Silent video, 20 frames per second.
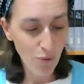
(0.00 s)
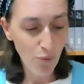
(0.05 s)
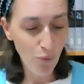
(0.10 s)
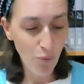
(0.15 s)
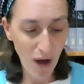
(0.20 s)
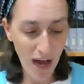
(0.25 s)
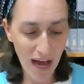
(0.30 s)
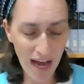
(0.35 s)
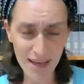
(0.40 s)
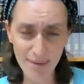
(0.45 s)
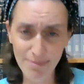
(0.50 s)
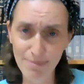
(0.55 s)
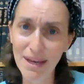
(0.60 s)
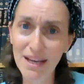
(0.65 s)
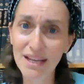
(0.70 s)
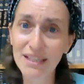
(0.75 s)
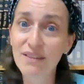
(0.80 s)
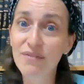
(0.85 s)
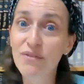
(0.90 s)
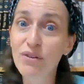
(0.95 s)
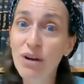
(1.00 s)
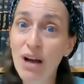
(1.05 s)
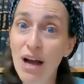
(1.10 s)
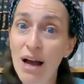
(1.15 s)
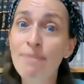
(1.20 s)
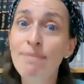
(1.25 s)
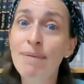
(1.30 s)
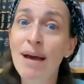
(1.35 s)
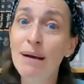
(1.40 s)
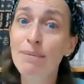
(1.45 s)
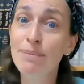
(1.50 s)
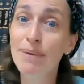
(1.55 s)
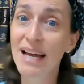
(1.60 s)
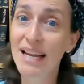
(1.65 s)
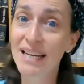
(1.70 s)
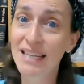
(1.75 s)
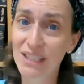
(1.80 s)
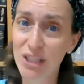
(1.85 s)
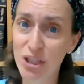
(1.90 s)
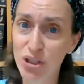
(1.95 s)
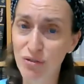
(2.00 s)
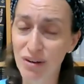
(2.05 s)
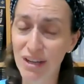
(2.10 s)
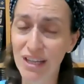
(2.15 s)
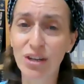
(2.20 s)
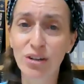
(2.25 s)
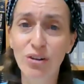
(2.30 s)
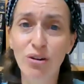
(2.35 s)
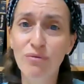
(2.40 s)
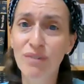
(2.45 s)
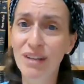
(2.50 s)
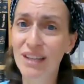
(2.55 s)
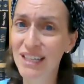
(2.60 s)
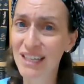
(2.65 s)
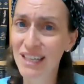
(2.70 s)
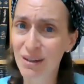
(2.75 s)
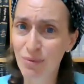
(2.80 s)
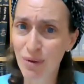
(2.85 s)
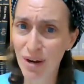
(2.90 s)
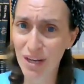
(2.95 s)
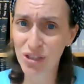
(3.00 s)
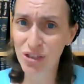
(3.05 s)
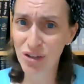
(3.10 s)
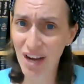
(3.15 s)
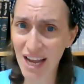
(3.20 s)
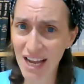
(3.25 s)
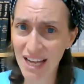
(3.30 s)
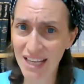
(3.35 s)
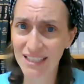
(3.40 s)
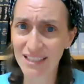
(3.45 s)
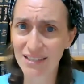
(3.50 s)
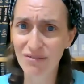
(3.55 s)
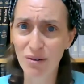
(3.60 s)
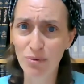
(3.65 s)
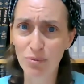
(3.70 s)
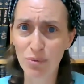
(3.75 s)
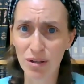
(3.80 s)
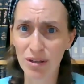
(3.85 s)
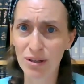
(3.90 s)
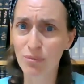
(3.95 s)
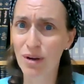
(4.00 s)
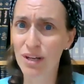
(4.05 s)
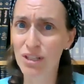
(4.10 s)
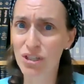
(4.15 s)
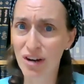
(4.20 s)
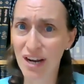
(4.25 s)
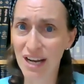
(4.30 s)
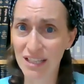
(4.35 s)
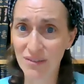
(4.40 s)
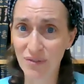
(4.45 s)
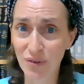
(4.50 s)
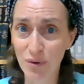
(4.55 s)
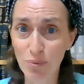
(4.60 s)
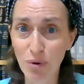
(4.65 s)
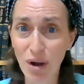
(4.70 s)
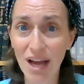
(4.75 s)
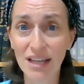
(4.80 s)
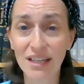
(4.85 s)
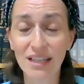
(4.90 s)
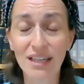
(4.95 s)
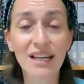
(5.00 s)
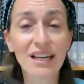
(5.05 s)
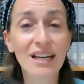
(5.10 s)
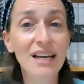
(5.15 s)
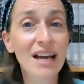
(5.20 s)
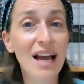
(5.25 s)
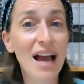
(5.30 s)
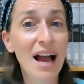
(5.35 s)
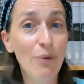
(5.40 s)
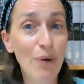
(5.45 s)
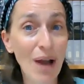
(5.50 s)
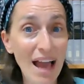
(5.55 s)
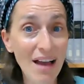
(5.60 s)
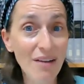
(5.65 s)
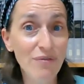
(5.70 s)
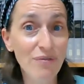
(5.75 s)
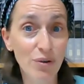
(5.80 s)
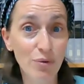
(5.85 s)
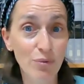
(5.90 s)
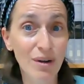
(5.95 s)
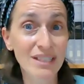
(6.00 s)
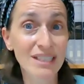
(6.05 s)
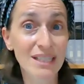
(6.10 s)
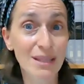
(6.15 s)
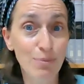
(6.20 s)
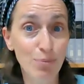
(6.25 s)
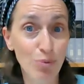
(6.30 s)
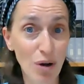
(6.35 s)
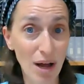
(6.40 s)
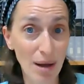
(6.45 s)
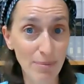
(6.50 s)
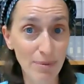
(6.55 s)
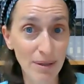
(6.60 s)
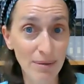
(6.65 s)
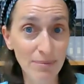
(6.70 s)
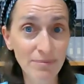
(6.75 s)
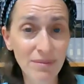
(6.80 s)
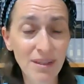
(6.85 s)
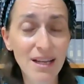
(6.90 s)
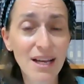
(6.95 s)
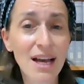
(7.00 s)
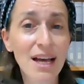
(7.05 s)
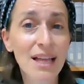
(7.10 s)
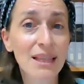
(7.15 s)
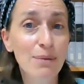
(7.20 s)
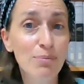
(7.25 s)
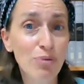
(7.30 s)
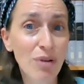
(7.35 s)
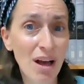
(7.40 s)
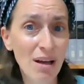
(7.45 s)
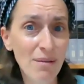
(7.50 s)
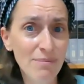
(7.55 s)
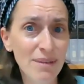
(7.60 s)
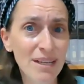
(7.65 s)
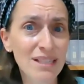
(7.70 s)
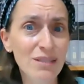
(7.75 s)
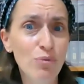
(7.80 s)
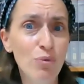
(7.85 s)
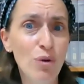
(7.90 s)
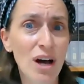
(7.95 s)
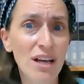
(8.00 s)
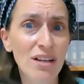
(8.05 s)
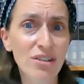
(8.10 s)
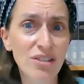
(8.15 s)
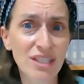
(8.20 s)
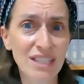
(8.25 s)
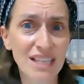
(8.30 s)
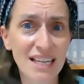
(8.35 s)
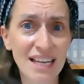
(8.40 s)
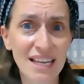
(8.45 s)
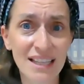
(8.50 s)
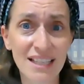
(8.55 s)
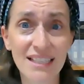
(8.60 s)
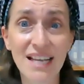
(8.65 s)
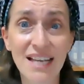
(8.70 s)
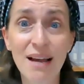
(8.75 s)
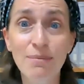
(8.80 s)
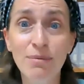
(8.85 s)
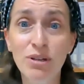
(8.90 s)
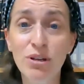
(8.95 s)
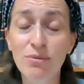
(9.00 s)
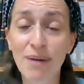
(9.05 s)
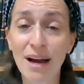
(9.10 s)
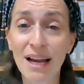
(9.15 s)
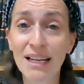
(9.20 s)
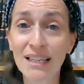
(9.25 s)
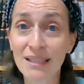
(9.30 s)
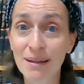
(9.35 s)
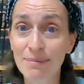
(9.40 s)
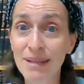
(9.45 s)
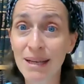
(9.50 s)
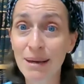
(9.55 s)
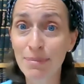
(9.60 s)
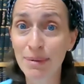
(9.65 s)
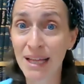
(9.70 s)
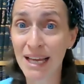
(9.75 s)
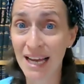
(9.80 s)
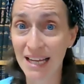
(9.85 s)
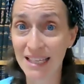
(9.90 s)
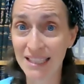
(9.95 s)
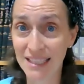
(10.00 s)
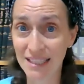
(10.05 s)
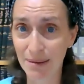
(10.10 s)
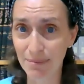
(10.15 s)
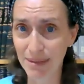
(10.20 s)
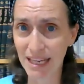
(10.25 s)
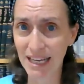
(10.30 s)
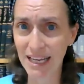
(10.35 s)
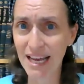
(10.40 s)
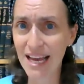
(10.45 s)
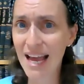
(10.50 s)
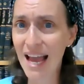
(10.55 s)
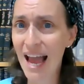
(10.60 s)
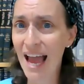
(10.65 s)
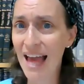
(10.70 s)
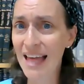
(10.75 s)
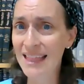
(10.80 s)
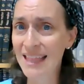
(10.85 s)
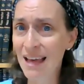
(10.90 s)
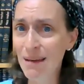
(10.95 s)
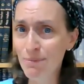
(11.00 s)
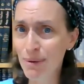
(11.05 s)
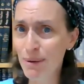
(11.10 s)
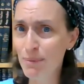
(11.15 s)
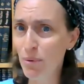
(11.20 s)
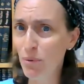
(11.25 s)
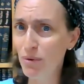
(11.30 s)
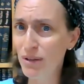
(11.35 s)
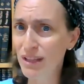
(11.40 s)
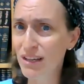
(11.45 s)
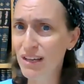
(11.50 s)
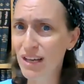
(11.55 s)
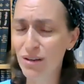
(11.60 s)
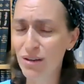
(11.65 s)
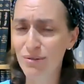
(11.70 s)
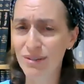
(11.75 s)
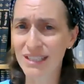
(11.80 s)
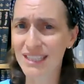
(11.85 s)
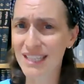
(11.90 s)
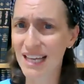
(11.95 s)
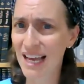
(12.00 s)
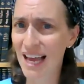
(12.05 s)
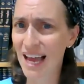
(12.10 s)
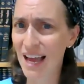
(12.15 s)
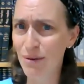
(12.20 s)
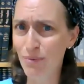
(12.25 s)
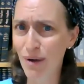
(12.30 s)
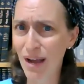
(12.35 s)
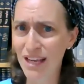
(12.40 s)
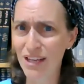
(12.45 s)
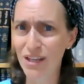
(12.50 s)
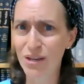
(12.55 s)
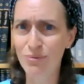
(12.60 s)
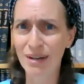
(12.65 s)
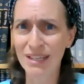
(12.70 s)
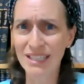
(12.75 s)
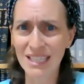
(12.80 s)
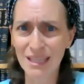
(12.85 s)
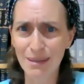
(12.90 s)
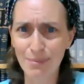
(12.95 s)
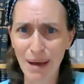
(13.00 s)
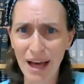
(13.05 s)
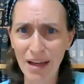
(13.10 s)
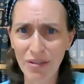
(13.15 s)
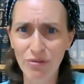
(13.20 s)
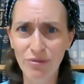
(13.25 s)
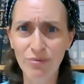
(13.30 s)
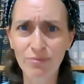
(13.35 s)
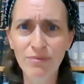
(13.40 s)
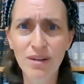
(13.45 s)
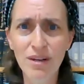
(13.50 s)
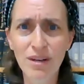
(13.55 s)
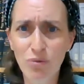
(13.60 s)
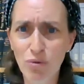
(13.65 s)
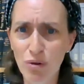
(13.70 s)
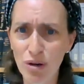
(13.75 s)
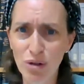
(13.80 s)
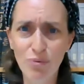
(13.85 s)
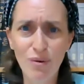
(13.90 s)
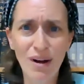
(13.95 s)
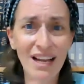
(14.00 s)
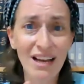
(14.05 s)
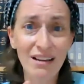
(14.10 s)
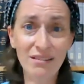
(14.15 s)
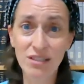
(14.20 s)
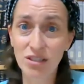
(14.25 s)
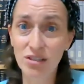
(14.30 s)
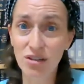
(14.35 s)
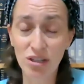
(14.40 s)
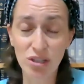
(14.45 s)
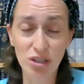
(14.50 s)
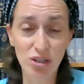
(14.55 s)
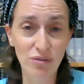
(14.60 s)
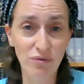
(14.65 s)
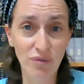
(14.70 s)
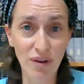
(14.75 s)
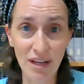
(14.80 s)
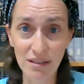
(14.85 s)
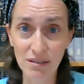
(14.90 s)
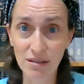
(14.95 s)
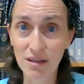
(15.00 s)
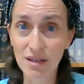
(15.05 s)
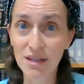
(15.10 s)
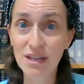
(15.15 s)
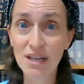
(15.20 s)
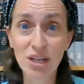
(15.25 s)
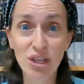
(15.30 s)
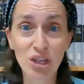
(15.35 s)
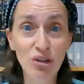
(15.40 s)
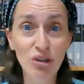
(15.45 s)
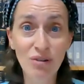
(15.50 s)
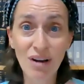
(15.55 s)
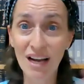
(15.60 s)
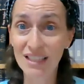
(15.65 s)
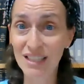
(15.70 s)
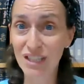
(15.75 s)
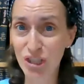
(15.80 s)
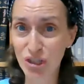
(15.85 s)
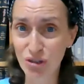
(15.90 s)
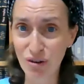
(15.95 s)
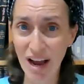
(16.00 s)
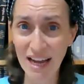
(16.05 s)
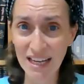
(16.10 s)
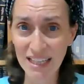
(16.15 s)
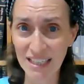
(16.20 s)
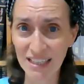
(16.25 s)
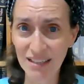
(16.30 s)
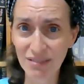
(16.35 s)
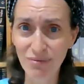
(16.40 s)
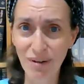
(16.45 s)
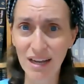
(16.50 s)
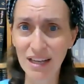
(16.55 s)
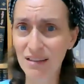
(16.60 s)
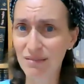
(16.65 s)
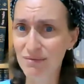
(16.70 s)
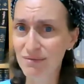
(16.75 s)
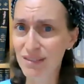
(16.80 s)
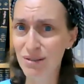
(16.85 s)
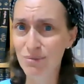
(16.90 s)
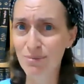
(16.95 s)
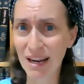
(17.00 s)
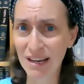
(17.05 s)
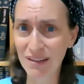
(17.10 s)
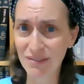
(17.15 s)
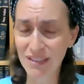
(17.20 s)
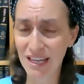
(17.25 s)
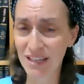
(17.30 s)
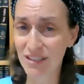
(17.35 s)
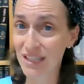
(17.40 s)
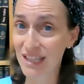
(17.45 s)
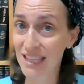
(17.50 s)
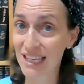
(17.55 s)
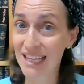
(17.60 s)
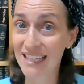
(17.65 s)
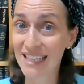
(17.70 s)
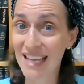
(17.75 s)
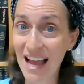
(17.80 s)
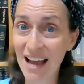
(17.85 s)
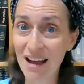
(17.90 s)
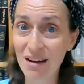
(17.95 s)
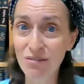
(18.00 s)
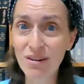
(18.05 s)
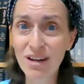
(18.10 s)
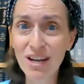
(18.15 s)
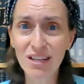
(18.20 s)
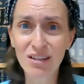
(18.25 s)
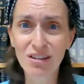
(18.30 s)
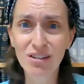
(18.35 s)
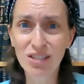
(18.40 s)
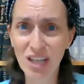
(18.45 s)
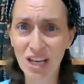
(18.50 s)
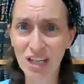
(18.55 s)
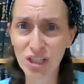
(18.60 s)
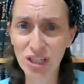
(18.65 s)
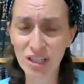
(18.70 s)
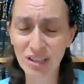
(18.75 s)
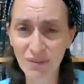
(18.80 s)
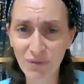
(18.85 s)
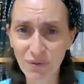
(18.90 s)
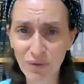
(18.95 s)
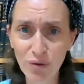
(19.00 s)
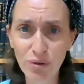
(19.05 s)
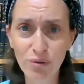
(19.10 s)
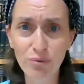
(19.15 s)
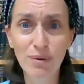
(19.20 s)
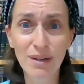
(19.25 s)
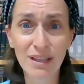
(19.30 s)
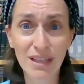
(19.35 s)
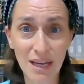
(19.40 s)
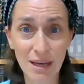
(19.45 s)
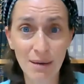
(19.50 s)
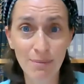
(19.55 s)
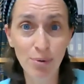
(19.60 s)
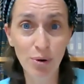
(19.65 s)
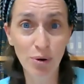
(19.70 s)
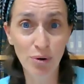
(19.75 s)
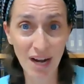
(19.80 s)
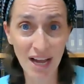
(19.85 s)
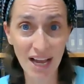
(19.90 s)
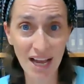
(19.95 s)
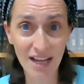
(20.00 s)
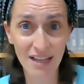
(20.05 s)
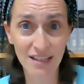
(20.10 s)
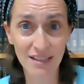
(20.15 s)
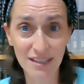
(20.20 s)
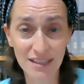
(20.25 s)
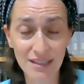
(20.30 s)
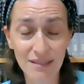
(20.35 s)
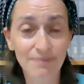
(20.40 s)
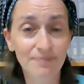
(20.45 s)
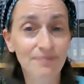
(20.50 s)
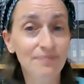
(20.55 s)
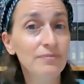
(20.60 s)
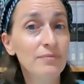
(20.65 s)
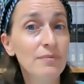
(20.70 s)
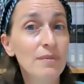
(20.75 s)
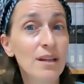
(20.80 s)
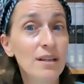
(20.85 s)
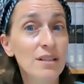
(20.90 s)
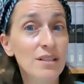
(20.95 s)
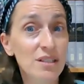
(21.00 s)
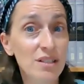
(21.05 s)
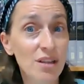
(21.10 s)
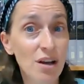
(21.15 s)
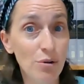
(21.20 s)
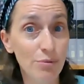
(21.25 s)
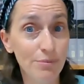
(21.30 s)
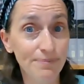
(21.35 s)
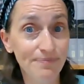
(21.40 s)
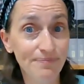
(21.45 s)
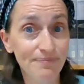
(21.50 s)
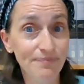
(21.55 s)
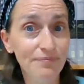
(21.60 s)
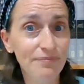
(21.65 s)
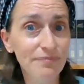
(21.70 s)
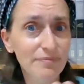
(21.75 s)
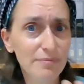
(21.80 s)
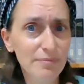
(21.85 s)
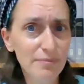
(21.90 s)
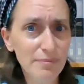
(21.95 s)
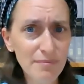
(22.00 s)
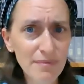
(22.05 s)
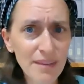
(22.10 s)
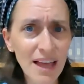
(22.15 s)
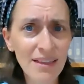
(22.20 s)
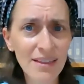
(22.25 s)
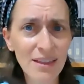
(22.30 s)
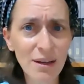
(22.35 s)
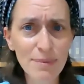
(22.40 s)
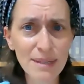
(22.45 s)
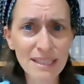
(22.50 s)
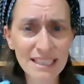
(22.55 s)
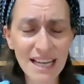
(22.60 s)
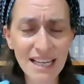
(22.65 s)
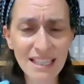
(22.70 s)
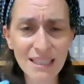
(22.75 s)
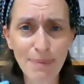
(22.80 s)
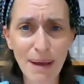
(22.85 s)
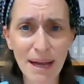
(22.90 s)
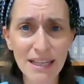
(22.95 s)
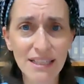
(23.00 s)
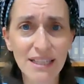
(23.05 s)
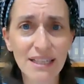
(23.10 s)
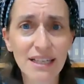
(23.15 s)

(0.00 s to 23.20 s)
Why? Because if you come back planning to drink, you don't really need to wash your hands. You only wash your hands for bread. However, what's the problem? The problem is while you're sitting at the table, you might end up nibbling on something. And then people will look at you and say, hey, wait, you went to the bathroom or you went out to talk to your friend you got distracted, right? You might have touched something, and now you're touching the food with impure hands. So they'll be suspect.